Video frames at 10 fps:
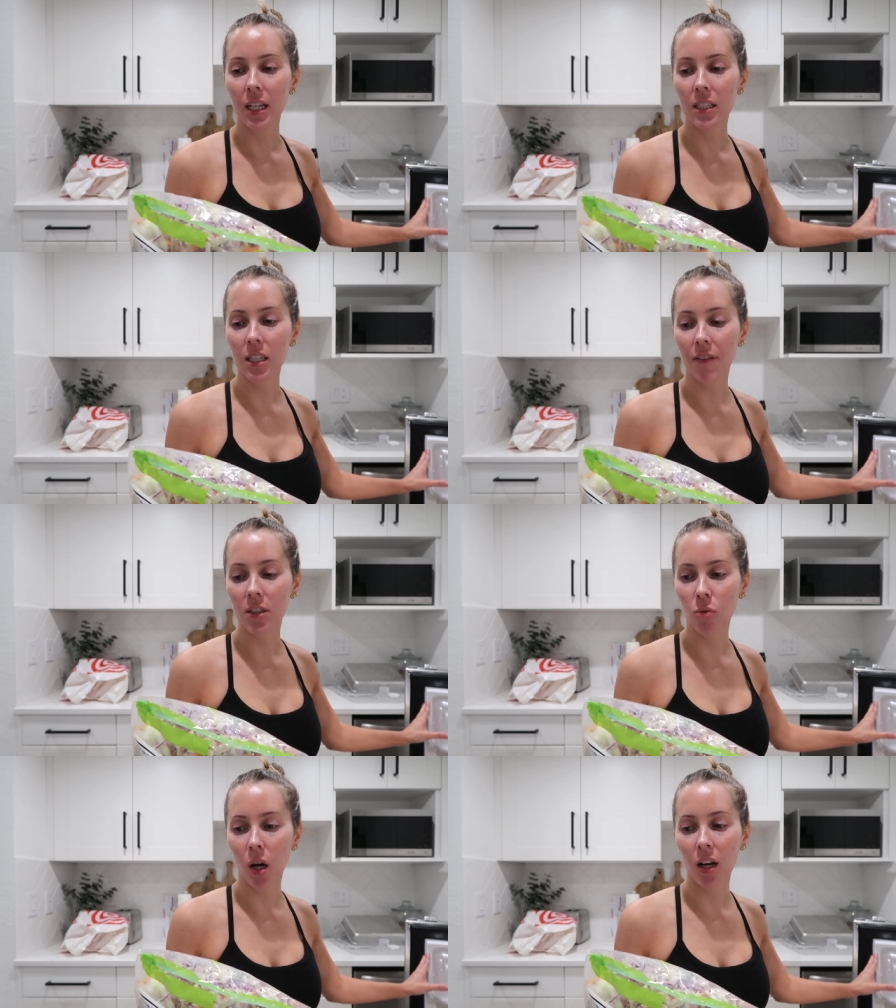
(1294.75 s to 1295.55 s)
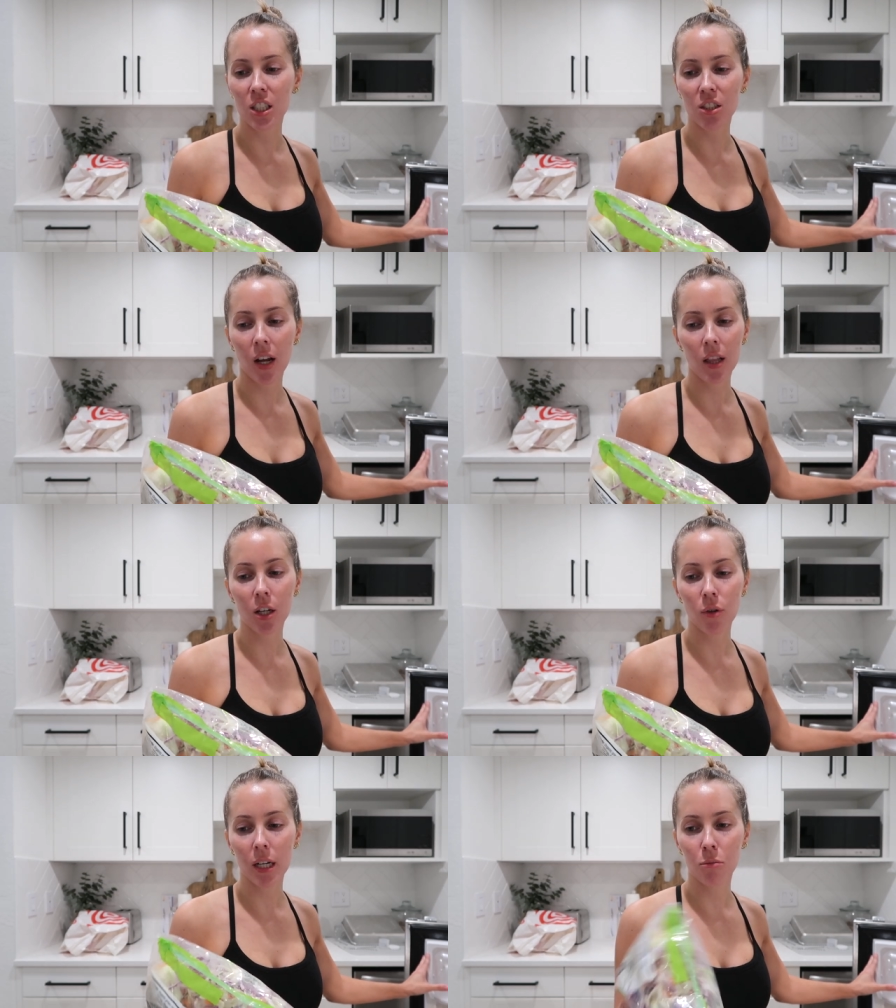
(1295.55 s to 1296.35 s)
and stuff as well. I just found like
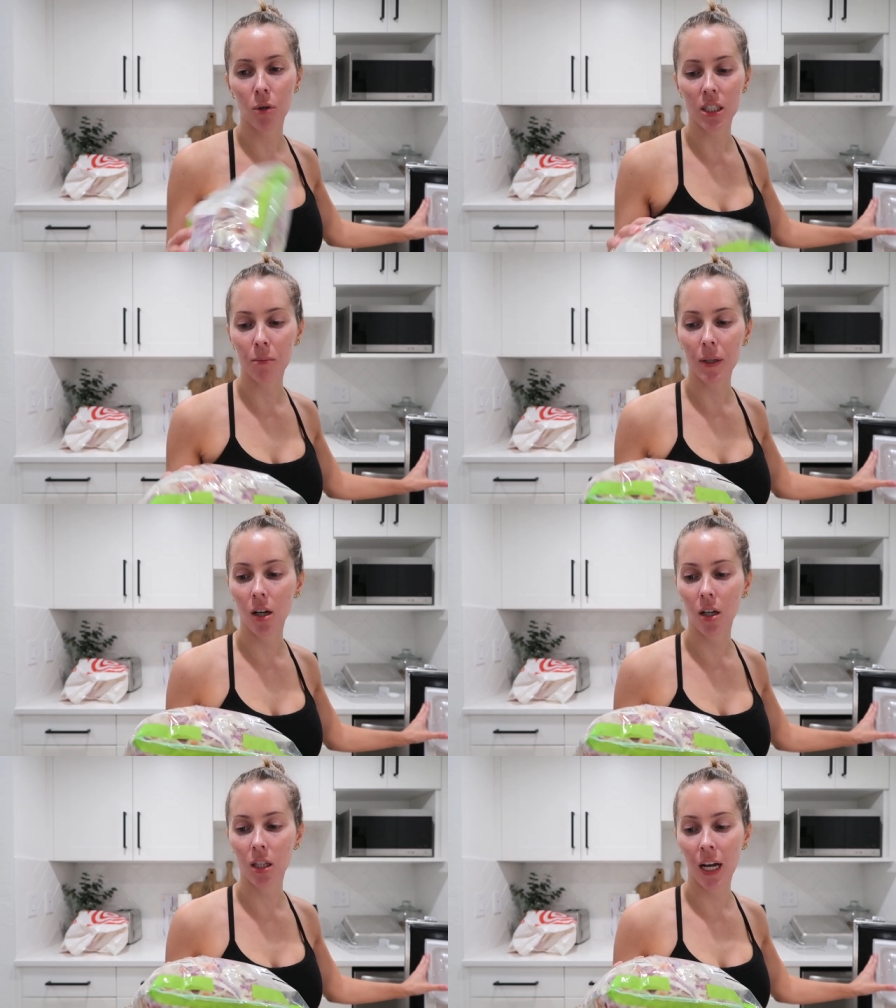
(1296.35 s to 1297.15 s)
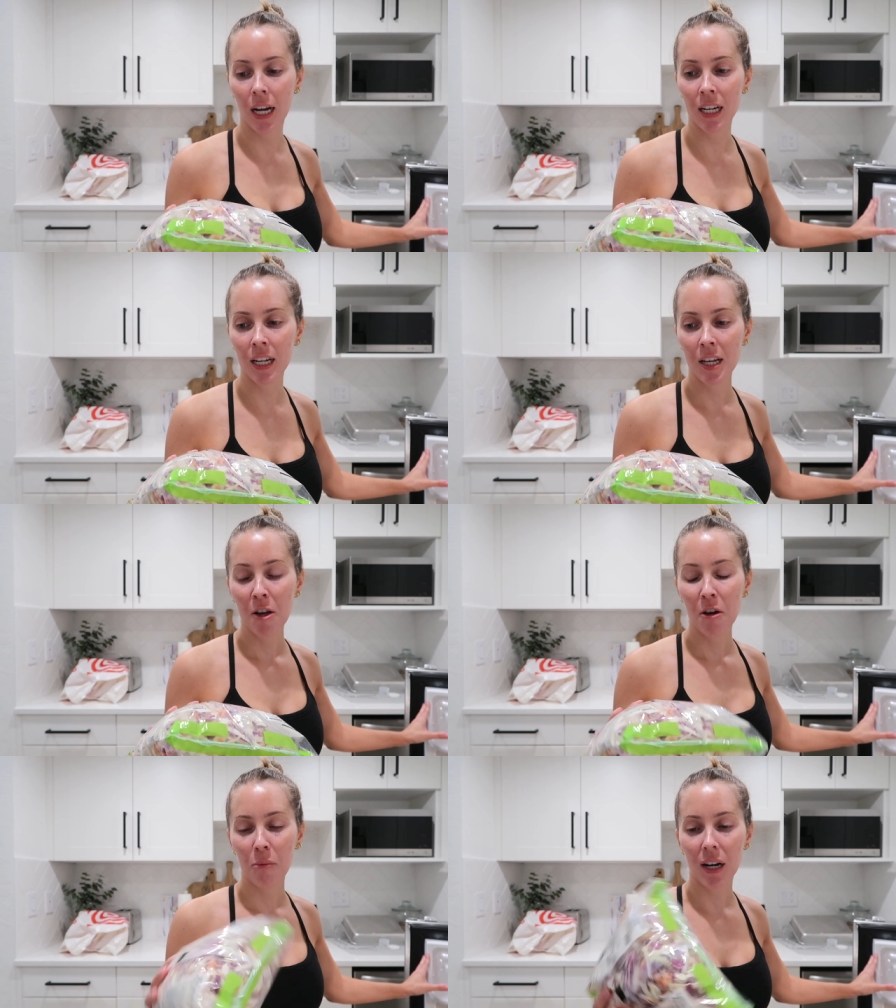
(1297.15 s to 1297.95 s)
a random recipe online
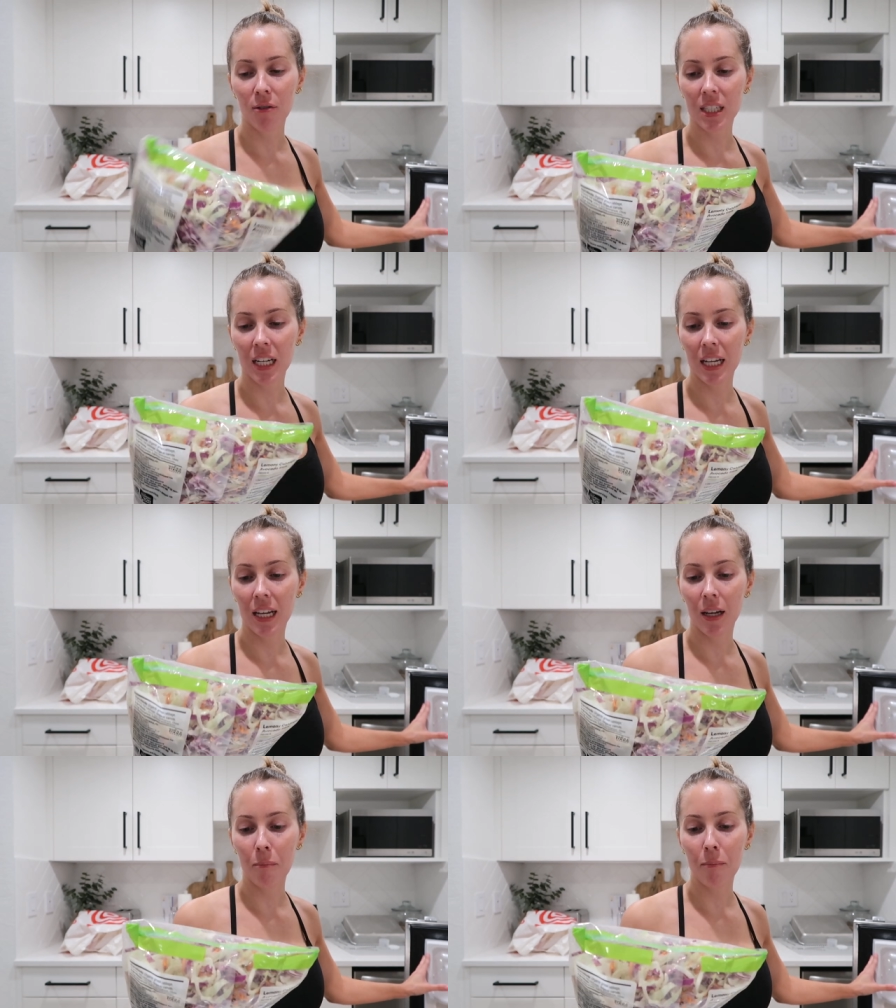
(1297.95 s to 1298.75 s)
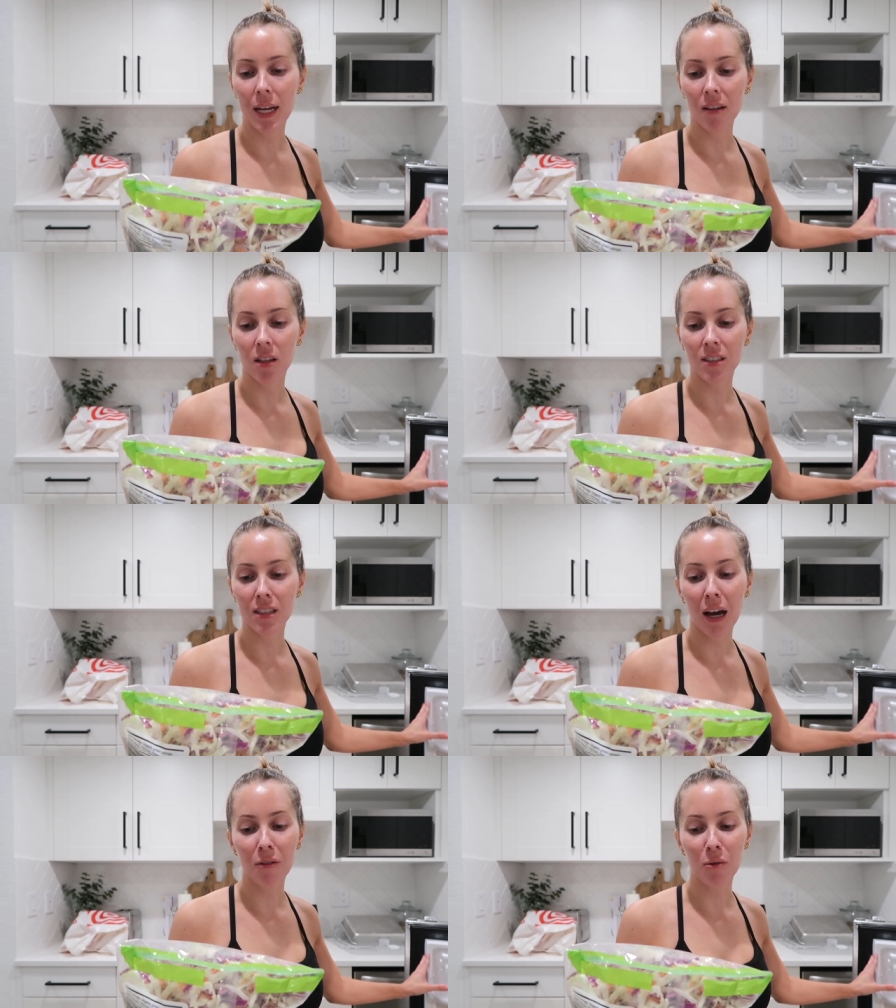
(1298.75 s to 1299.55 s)
but I was gonna make this,
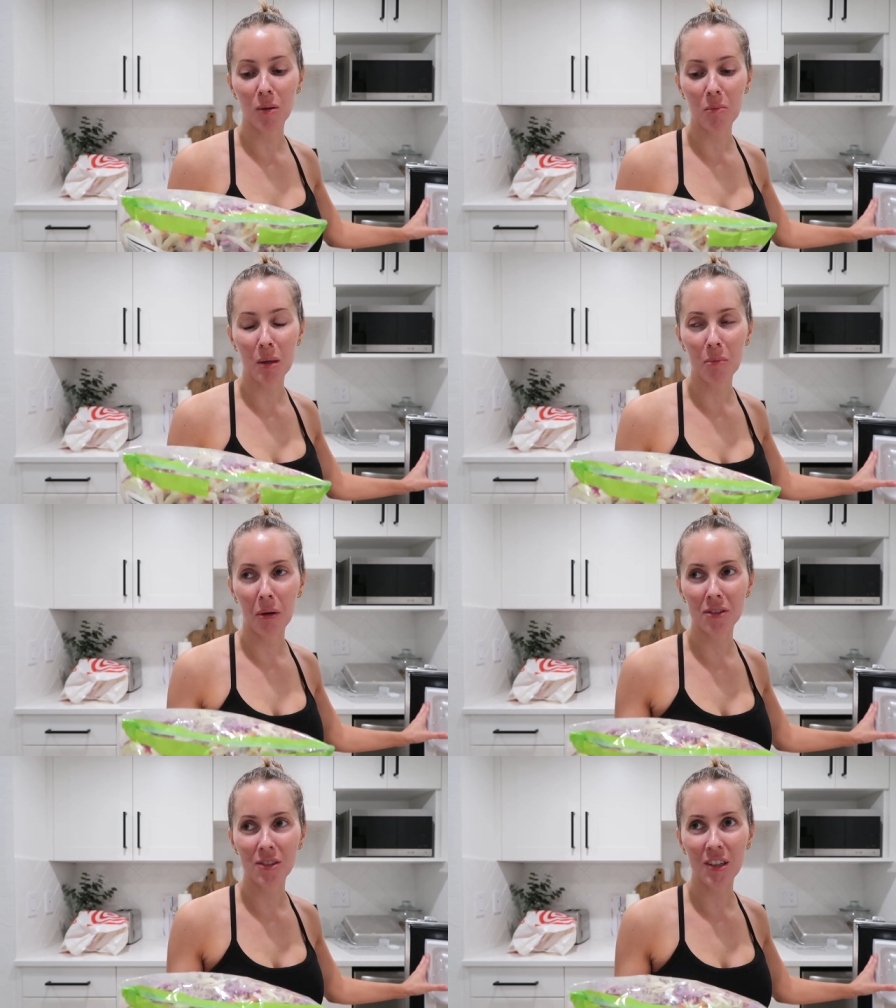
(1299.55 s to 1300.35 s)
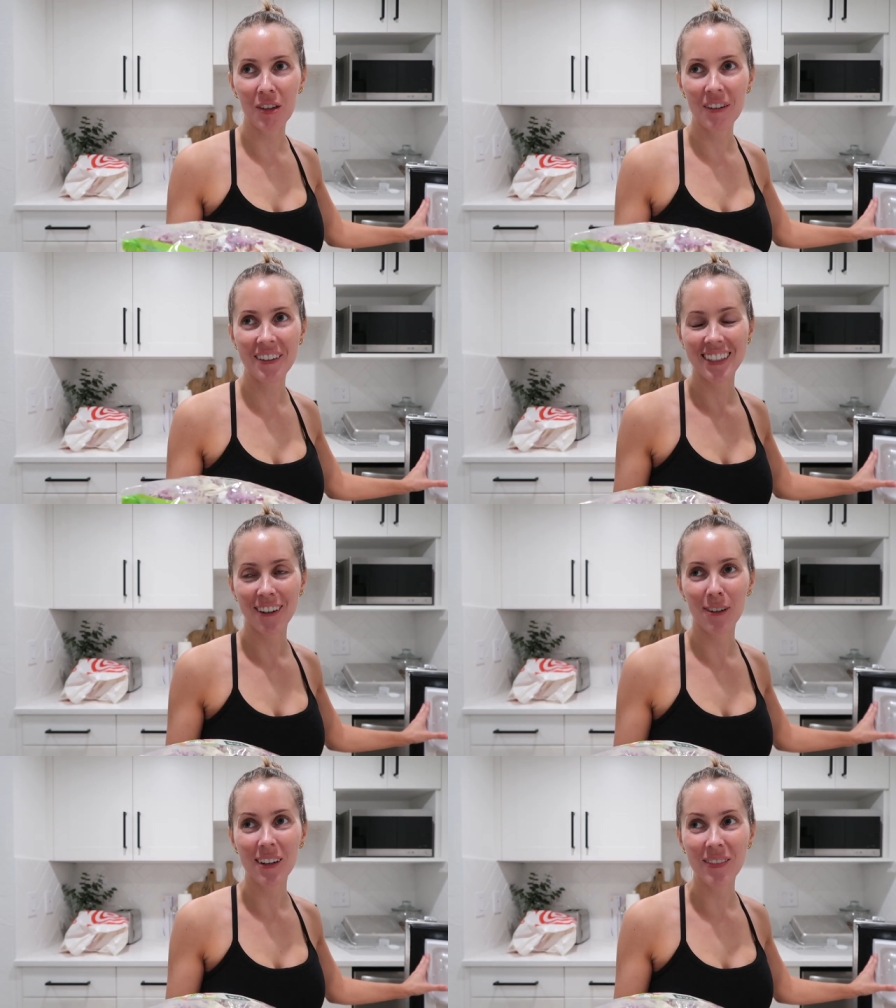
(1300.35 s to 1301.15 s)
have it with the meatballs too. Is that
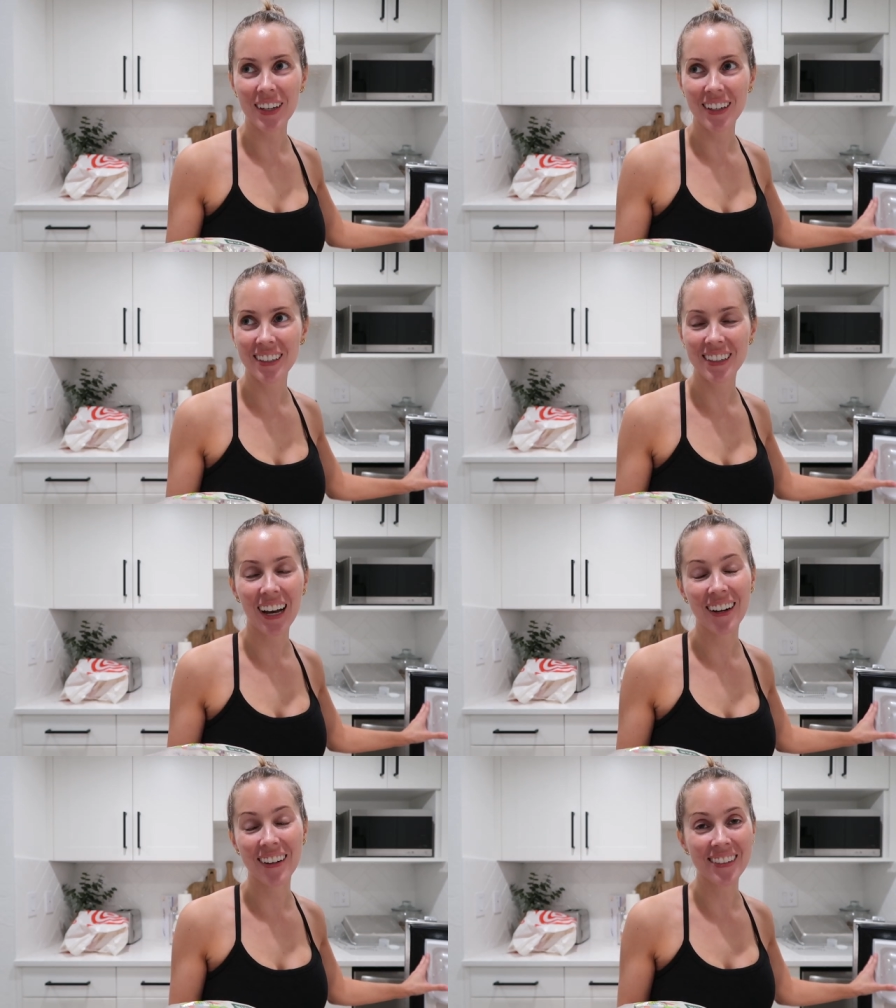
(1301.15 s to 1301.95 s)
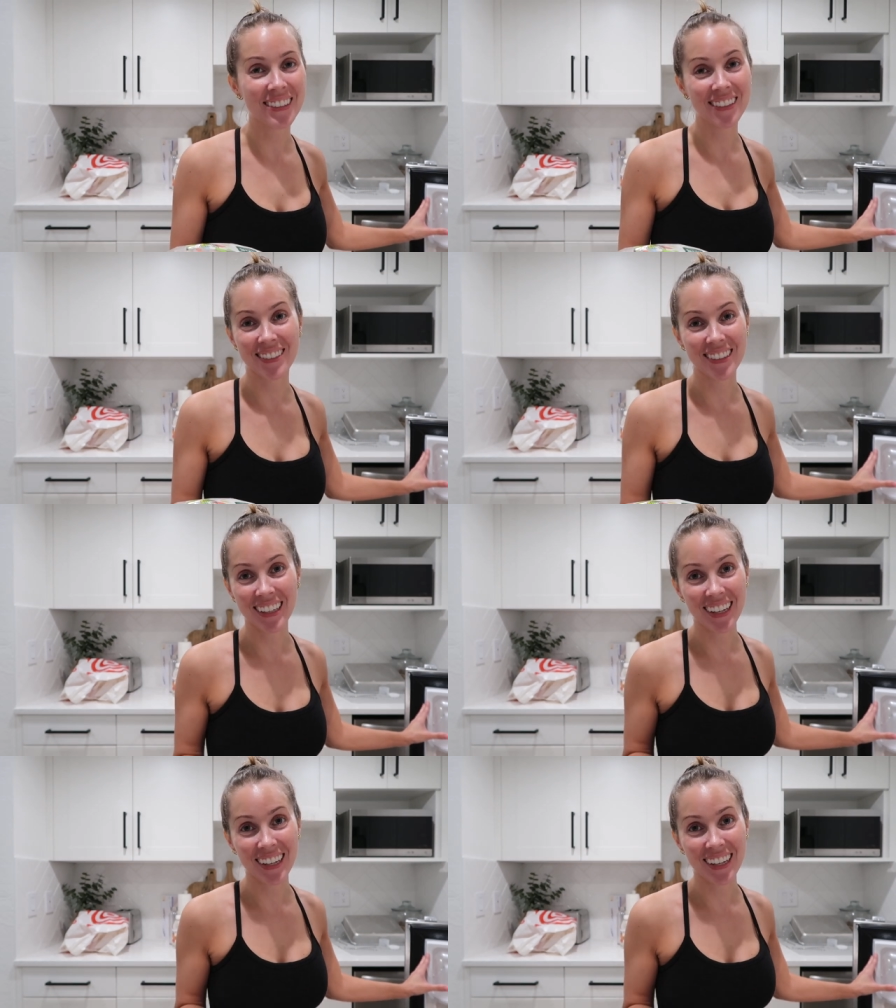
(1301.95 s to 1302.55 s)
a weird meal? I don't know, it sounds really